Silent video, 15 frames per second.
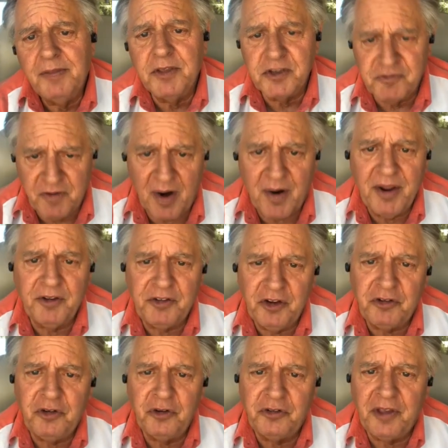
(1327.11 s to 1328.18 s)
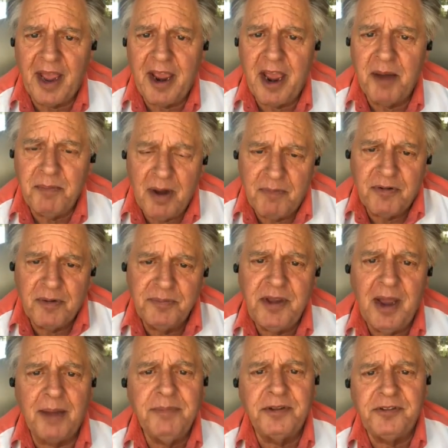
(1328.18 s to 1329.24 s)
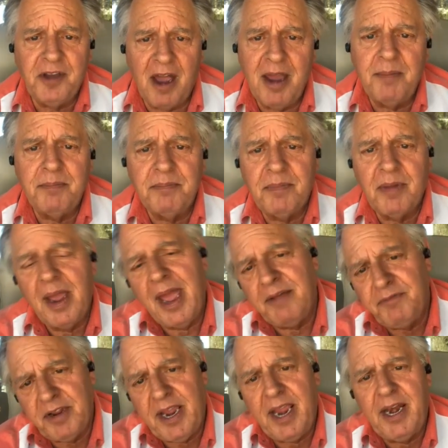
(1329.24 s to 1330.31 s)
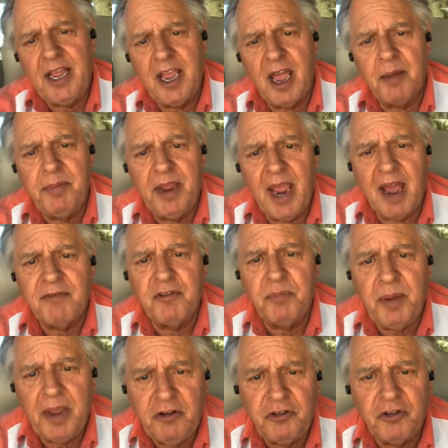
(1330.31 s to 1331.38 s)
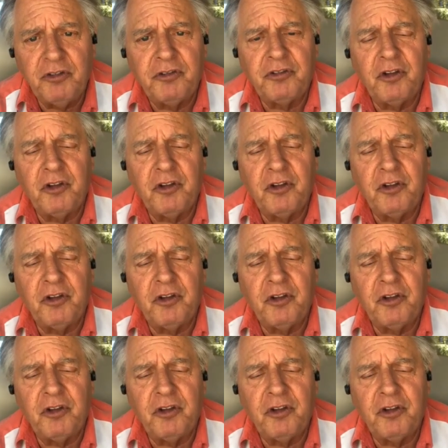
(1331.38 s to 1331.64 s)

these various issues that come up from time to time, advocating on behalf of patients.